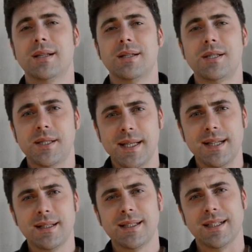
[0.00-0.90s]

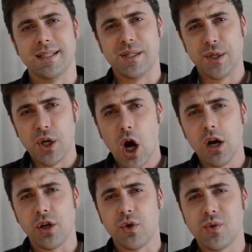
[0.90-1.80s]
Still is
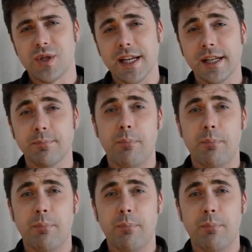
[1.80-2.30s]
not used in